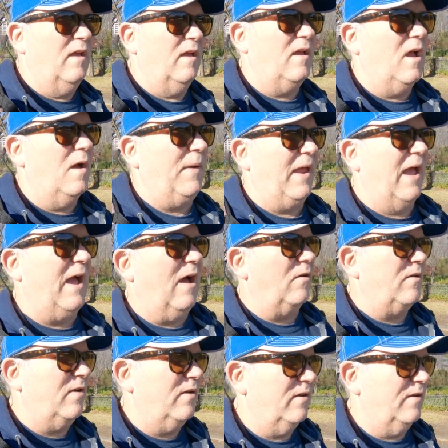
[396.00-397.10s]
coming
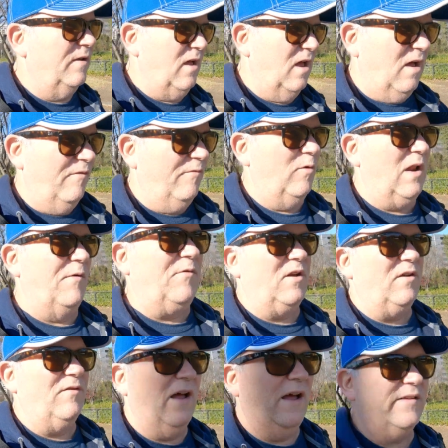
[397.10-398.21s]
out of whatever
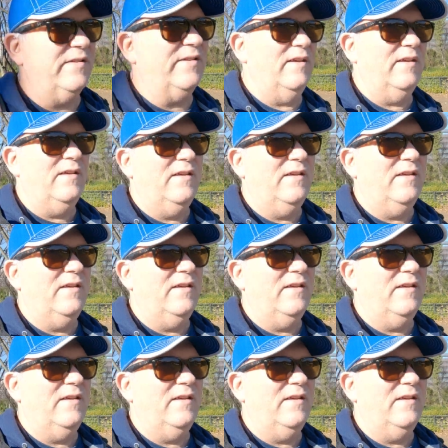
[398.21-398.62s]
device.